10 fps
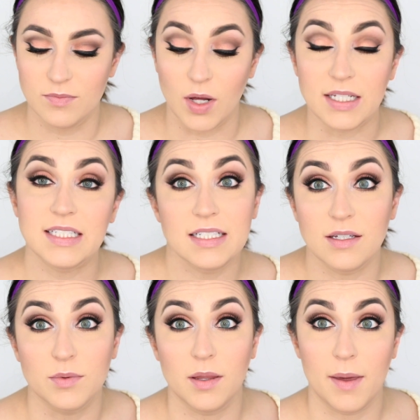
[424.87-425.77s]
Well, I did
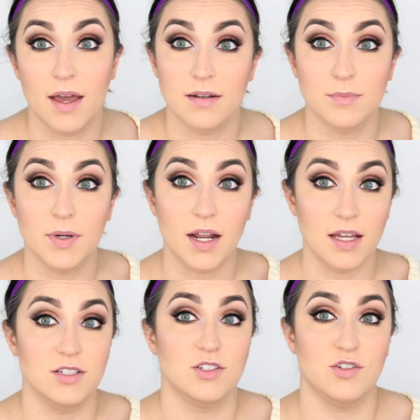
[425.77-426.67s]
get really mad, but
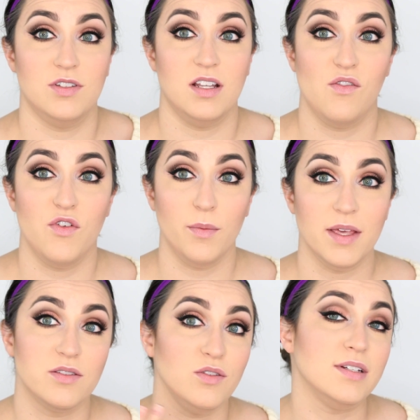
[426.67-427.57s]
I just chose not to film
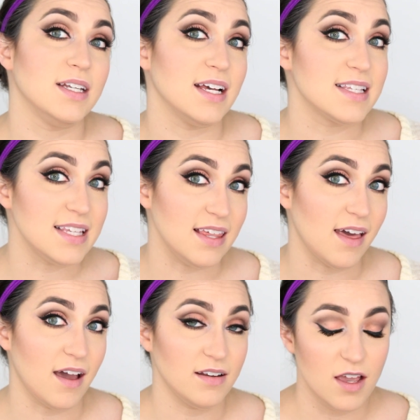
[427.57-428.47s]
it, so you did not see
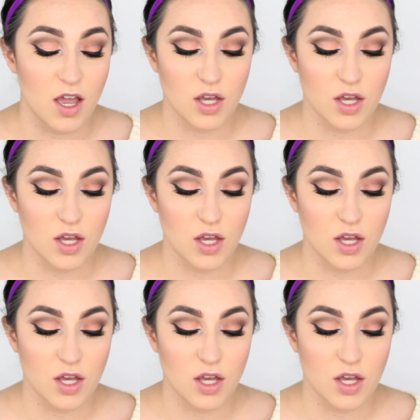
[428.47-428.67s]
that.